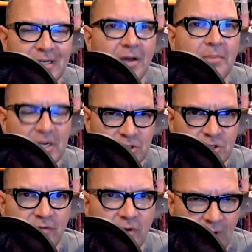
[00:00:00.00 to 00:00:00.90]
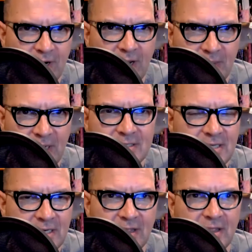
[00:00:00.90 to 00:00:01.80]
down my server one day because
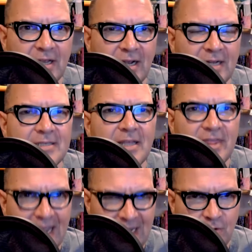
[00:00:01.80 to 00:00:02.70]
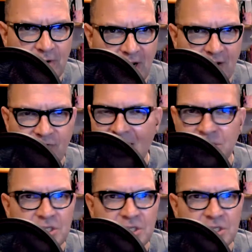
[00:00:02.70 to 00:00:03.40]
he didn't think I'd said thank you enough and